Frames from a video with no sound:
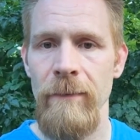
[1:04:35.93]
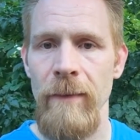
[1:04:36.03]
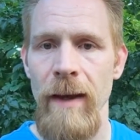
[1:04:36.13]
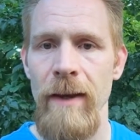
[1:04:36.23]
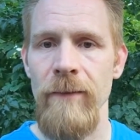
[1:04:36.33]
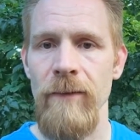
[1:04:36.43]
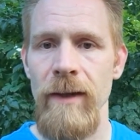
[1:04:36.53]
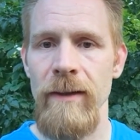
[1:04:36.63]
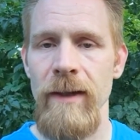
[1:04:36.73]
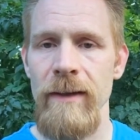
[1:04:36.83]
And
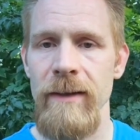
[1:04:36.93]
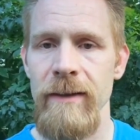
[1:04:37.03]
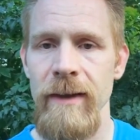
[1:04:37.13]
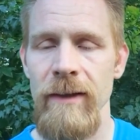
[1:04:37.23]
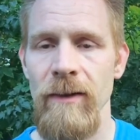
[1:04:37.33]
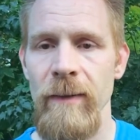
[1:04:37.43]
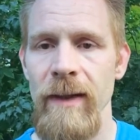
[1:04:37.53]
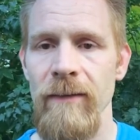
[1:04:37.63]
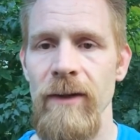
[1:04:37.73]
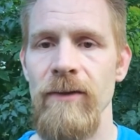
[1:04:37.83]
Veranded Guy says, thank you, I may
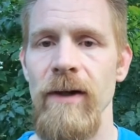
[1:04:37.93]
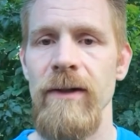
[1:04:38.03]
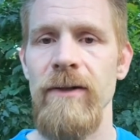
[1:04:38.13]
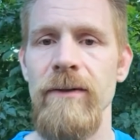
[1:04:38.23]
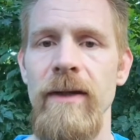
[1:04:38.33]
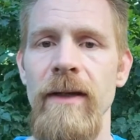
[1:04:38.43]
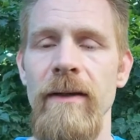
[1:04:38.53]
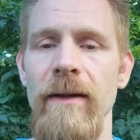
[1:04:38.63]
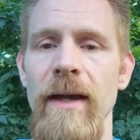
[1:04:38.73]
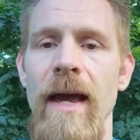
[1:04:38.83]
give it a try soon then.
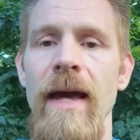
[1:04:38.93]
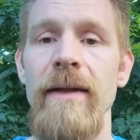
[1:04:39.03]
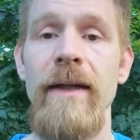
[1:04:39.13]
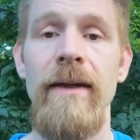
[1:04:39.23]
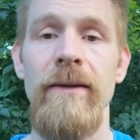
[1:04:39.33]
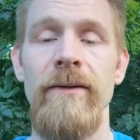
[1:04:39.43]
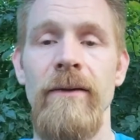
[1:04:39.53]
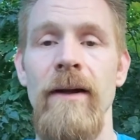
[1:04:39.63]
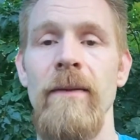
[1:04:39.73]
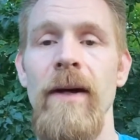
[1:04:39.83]
Yeah,
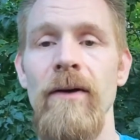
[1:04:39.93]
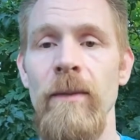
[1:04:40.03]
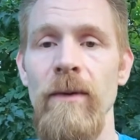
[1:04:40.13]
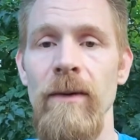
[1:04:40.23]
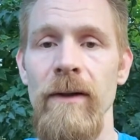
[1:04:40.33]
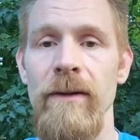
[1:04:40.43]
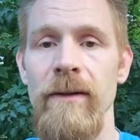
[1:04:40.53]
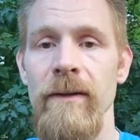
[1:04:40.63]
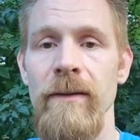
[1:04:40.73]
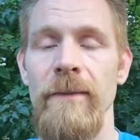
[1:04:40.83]
I hope it works.
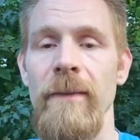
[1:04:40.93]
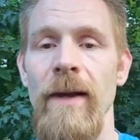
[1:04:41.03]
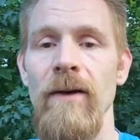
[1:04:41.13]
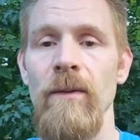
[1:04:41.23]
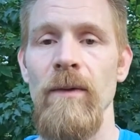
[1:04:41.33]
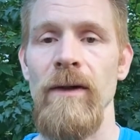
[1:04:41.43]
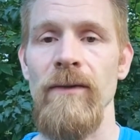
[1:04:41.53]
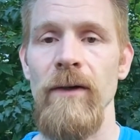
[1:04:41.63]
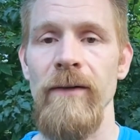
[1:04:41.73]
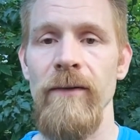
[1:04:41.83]
I hope it works
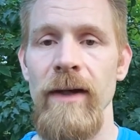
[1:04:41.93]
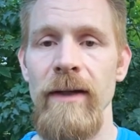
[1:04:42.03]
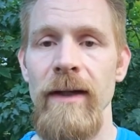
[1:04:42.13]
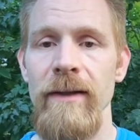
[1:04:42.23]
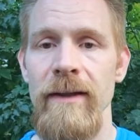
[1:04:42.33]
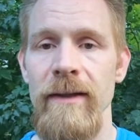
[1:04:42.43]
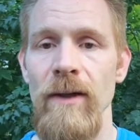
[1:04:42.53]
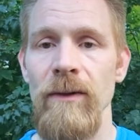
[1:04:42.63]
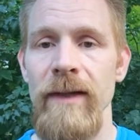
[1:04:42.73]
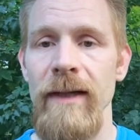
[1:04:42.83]
for you. And Veranded Guy says, the
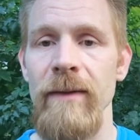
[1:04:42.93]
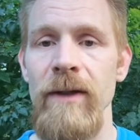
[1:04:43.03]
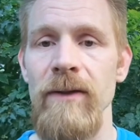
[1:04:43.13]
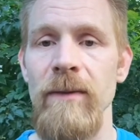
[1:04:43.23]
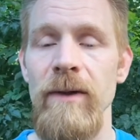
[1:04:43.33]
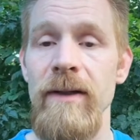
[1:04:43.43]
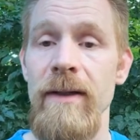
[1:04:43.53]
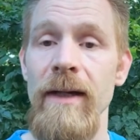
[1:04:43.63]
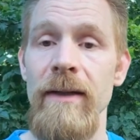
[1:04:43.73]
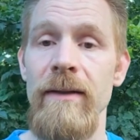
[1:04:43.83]
old tank can be used to breed
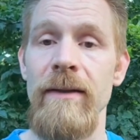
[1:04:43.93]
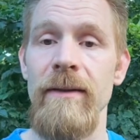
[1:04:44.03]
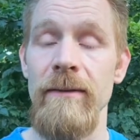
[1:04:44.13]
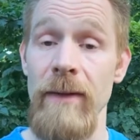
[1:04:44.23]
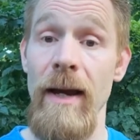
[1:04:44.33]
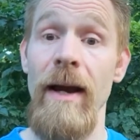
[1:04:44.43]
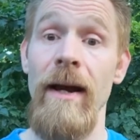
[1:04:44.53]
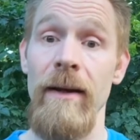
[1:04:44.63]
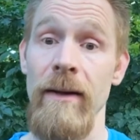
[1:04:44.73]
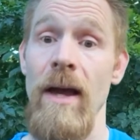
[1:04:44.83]
scuds.
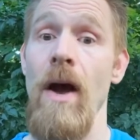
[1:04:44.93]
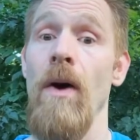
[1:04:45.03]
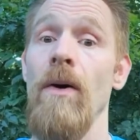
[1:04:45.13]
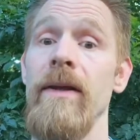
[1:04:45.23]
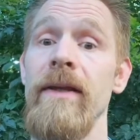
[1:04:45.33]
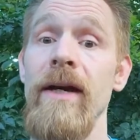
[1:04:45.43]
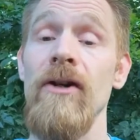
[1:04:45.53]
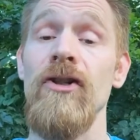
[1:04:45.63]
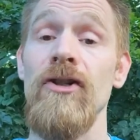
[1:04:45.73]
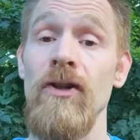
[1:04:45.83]
Yeah. Oh, and they are
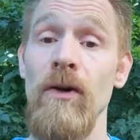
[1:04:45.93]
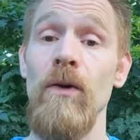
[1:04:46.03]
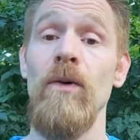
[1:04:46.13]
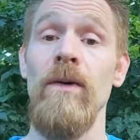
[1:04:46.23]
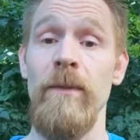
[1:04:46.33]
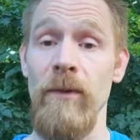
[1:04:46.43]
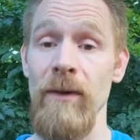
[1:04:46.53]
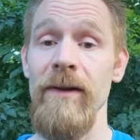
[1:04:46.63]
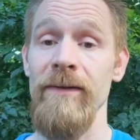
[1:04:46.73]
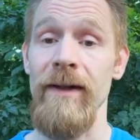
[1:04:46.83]
so
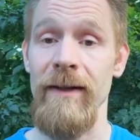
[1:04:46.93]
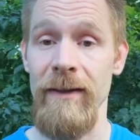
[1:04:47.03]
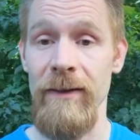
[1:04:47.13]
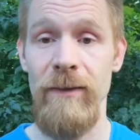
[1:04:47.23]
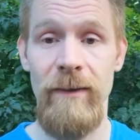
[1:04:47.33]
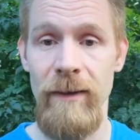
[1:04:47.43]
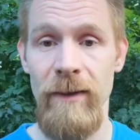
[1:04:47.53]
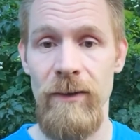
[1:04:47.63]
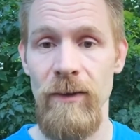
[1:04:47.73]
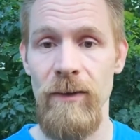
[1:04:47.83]
prolific.
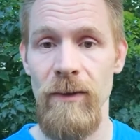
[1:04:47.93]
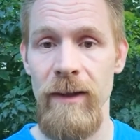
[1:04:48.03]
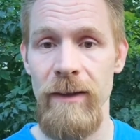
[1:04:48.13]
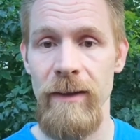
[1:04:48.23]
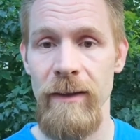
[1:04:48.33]
They're so crazy.